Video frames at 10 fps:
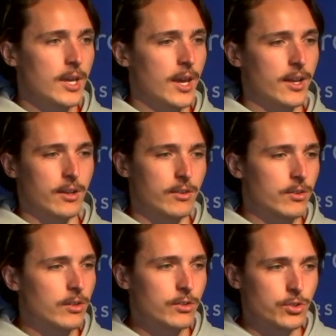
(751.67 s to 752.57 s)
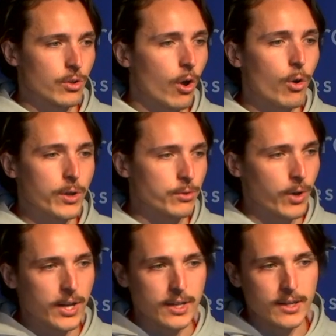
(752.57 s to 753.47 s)
and just always
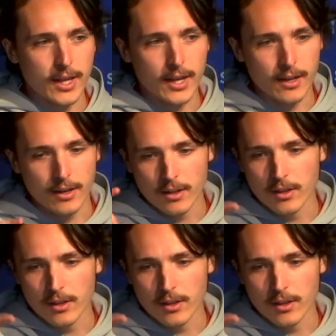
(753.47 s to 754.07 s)
run, and then